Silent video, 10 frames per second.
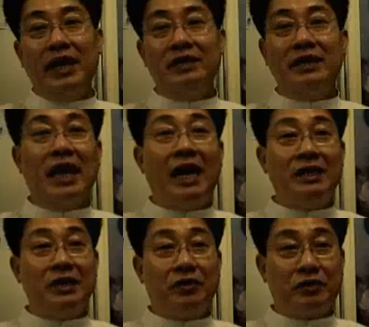the other
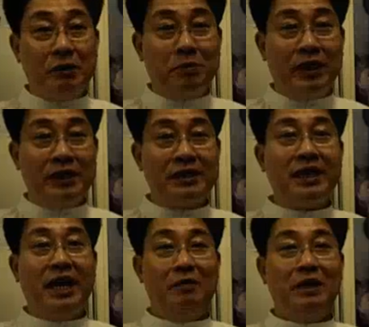3 brothers
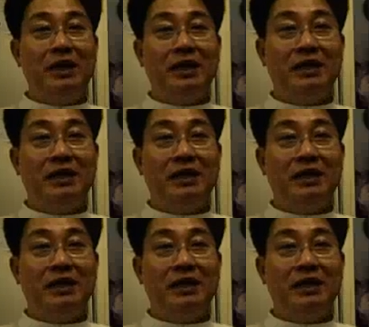came here.